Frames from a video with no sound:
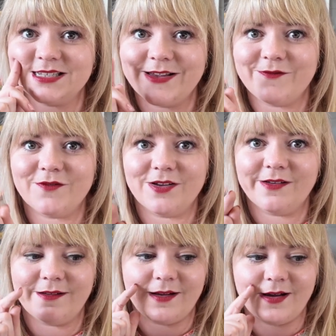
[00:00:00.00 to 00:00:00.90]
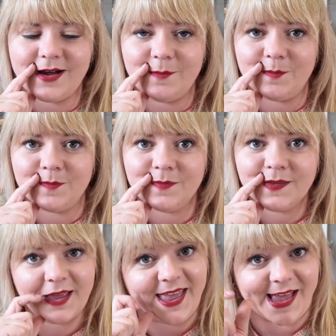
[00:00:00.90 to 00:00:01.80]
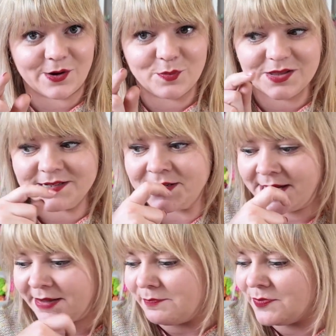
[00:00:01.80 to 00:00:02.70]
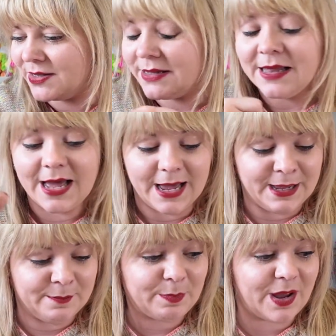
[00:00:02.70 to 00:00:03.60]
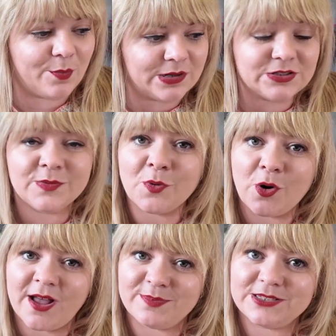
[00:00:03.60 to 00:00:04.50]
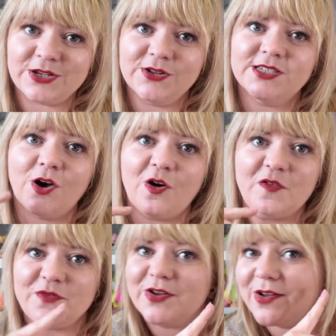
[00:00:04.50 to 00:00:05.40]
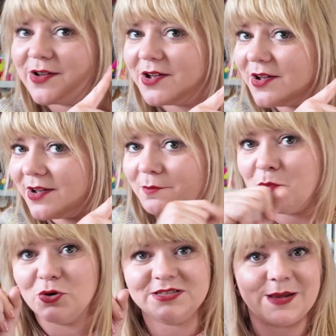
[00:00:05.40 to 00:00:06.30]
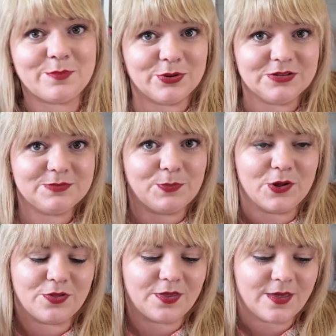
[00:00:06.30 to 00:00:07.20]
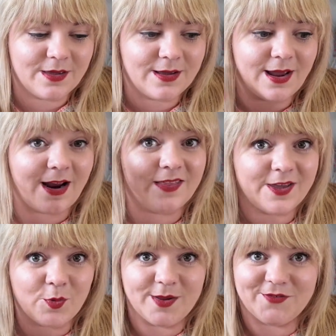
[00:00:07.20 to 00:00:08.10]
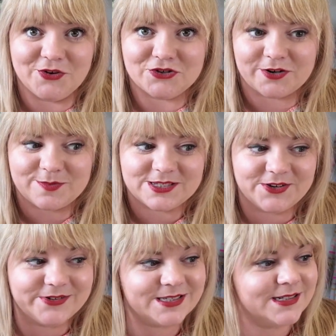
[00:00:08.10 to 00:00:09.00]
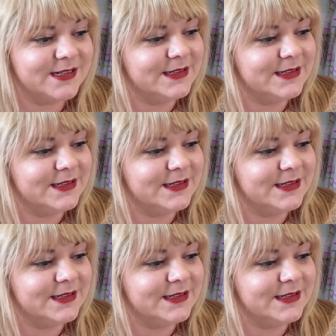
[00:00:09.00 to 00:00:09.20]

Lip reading: I'm getting on with the time. But I will do more episodes of more samples. There will be future episodes.